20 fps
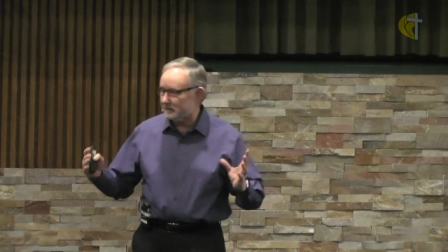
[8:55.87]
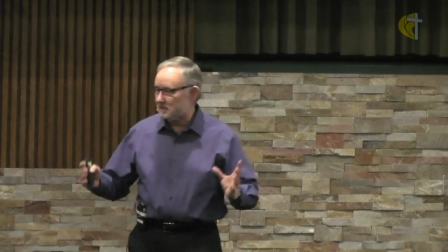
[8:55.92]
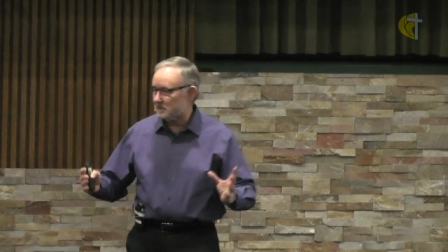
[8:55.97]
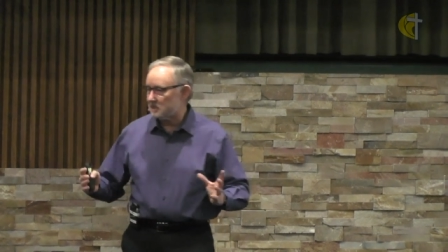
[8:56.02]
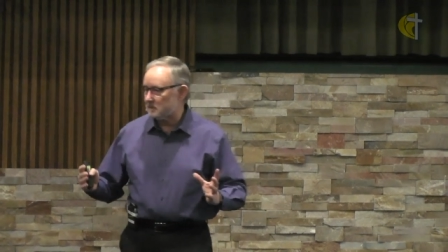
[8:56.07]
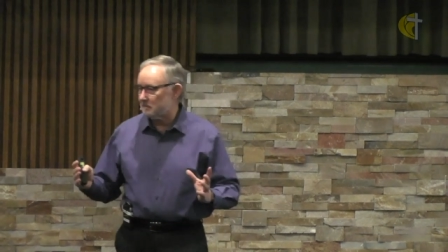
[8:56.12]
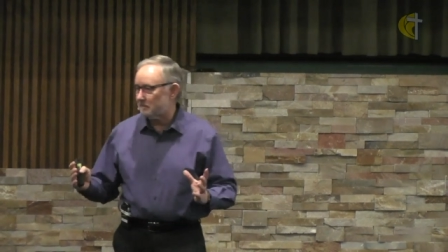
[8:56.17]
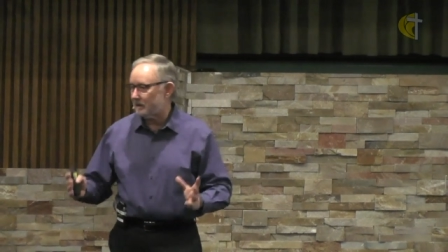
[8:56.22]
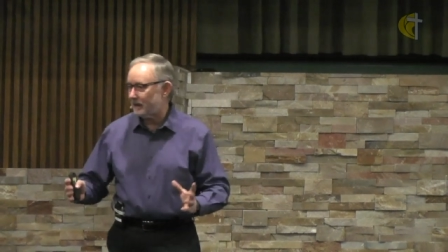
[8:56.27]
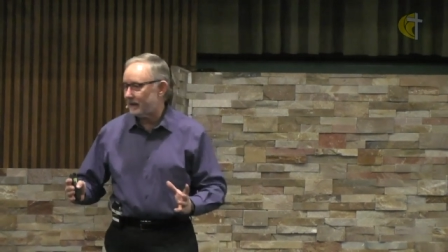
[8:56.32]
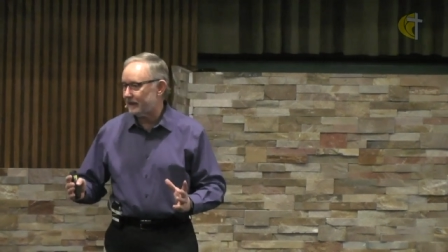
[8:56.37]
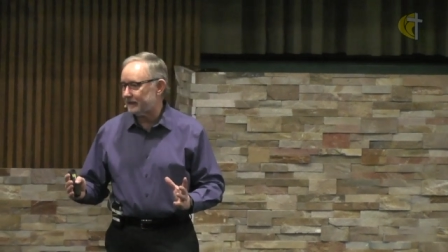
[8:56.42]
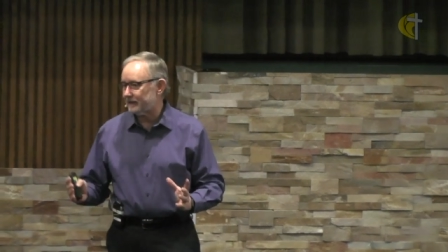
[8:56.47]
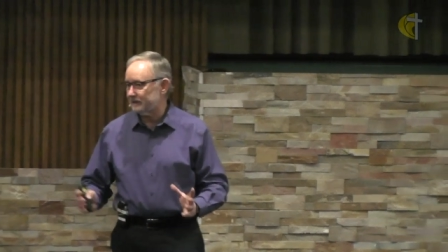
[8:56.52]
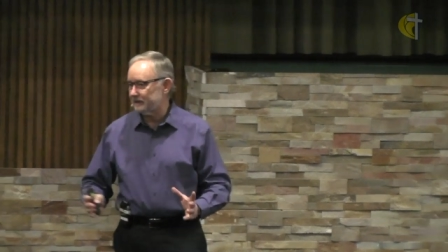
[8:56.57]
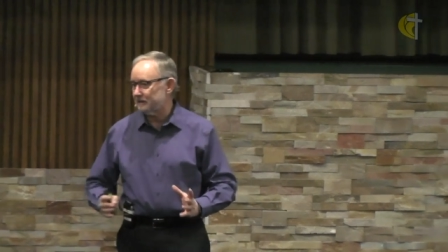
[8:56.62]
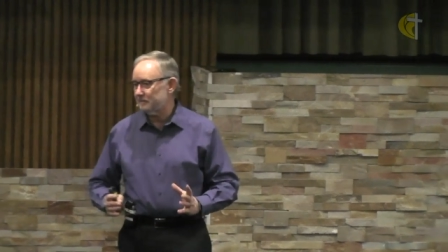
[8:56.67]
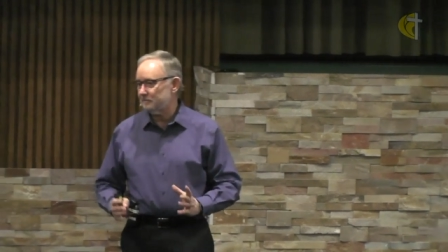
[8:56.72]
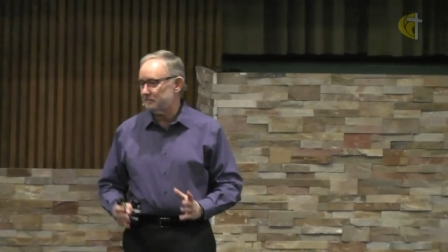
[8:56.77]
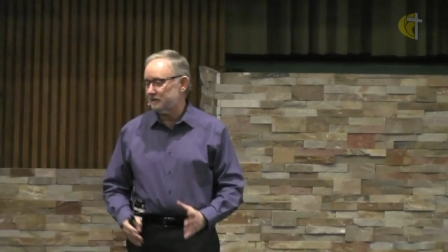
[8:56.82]
smack
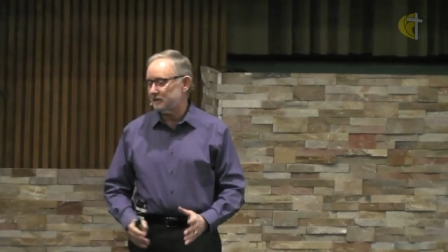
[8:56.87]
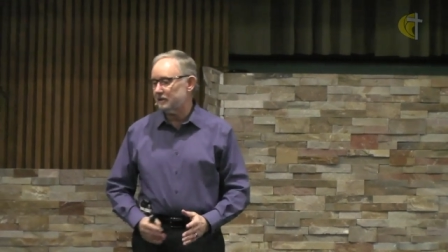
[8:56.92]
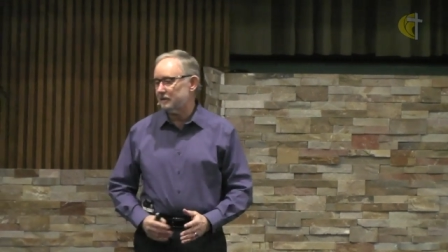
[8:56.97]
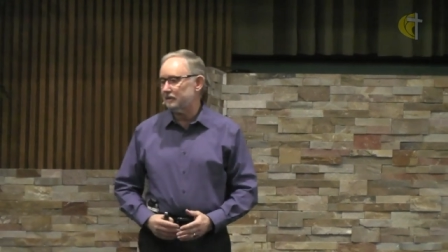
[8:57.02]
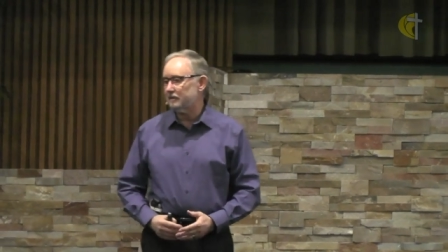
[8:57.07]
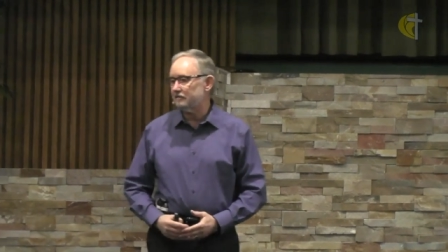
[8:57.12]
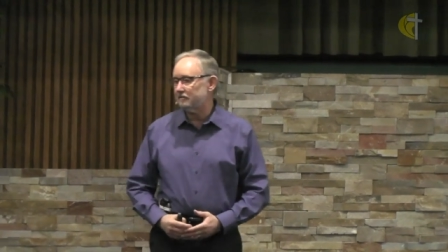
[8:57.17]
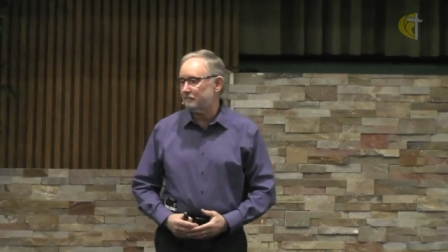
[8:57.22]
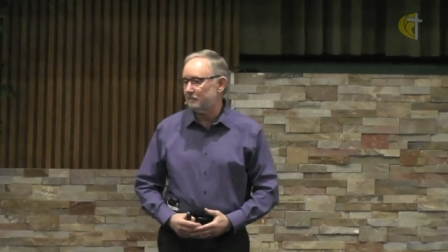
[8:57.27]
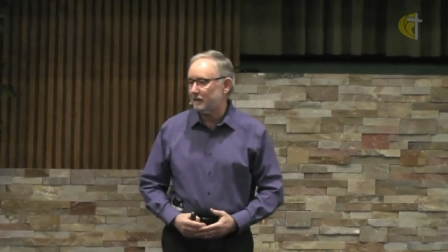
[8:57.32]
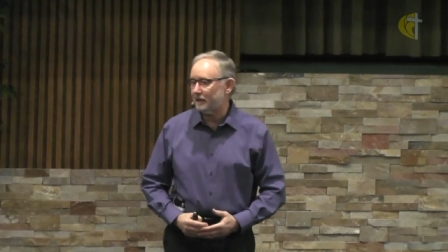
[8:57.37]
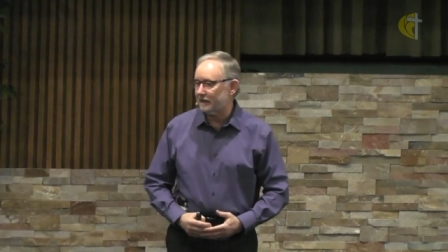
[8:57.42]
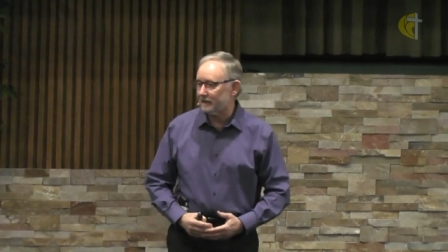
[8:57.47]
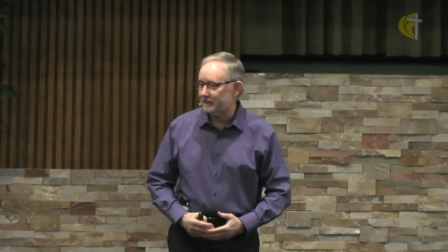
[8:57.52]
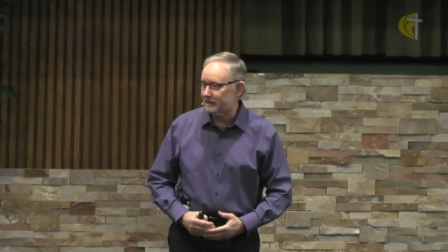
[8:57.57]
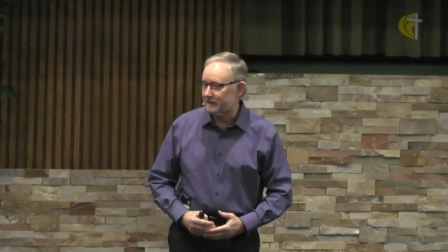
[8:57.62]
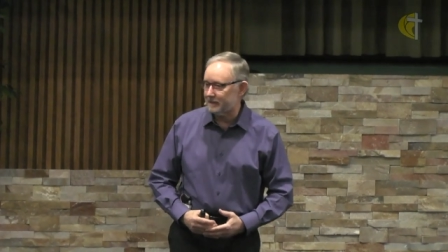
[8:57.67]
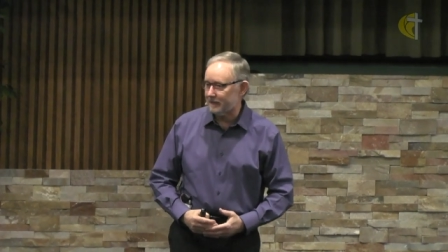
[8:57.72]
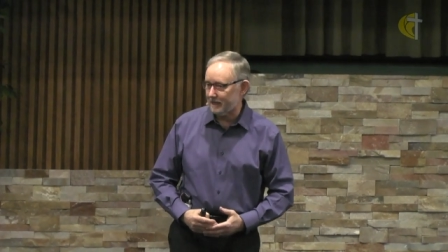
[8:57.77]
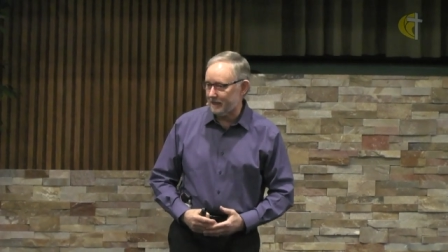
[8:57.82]
in the middle of my
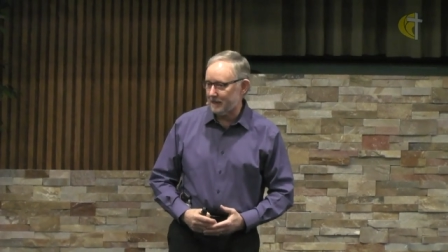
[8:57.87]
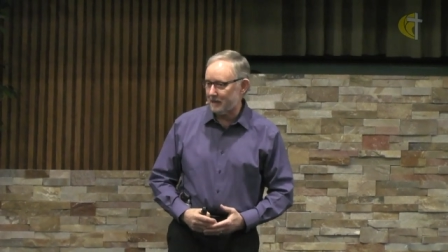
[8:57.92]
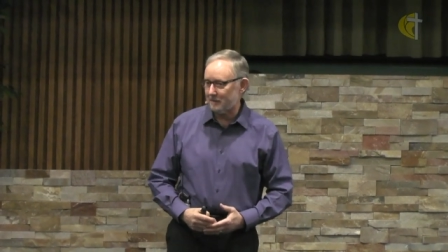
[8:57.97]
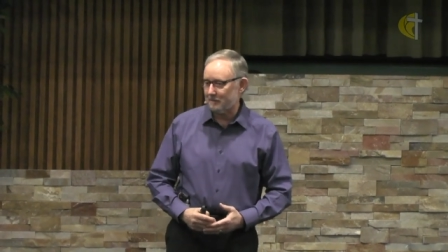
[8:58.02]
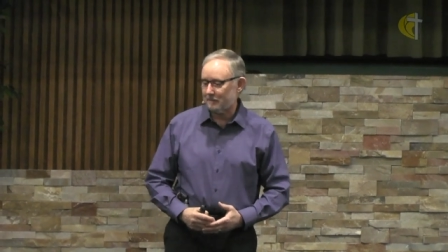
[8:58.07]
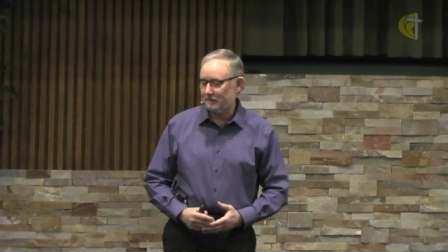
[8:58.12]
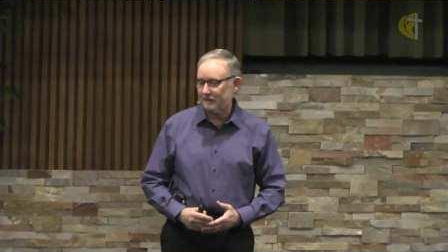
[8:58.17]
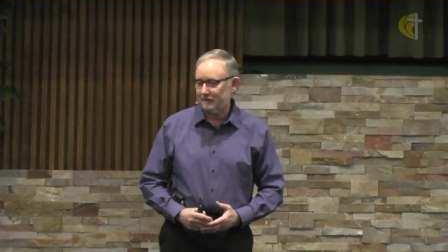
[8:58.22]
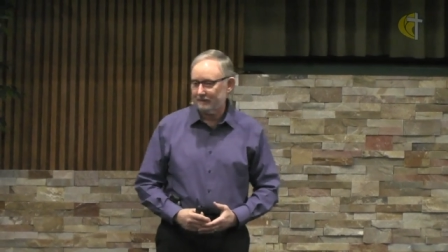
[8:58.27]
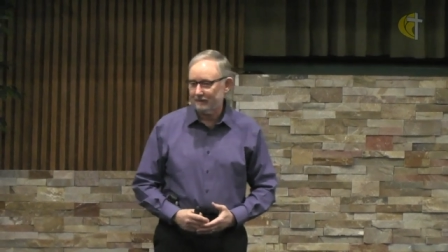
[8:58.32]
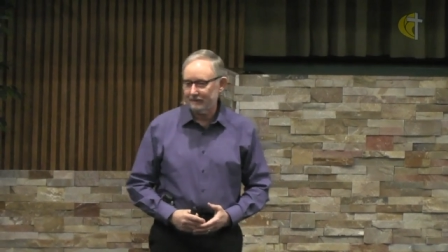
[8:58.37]
camp.